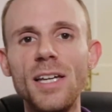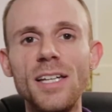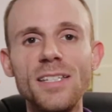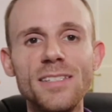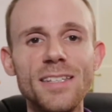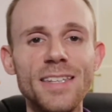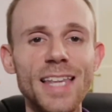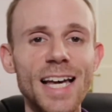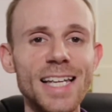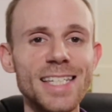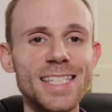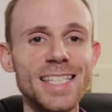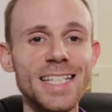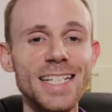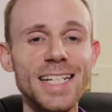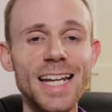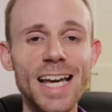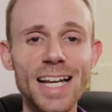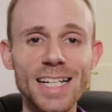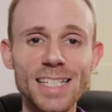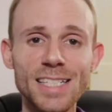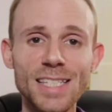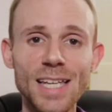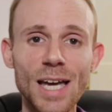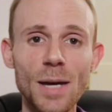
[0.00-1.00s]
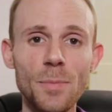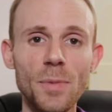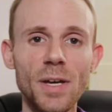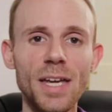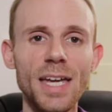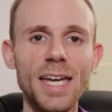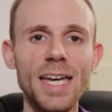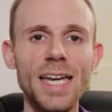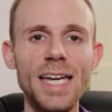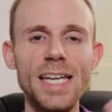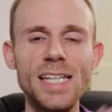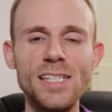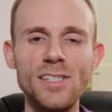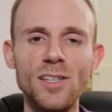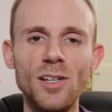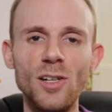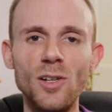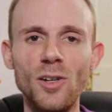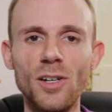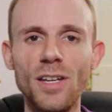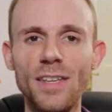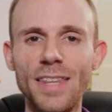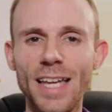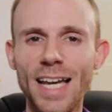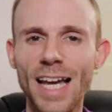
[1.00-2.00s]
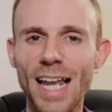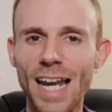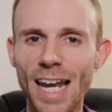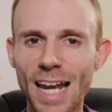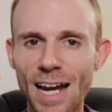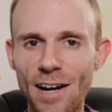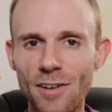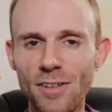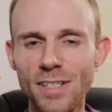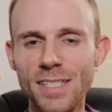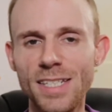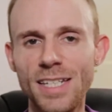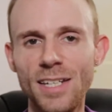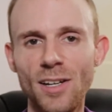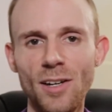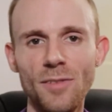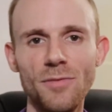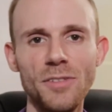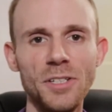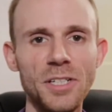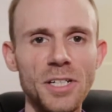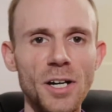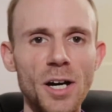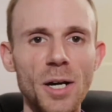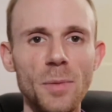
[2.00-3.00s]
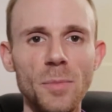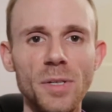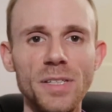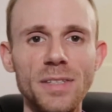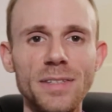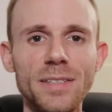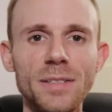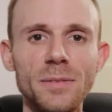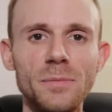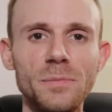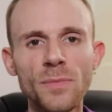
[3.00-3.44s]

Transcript: So that's the next step, is to look at the clarity of the diamond.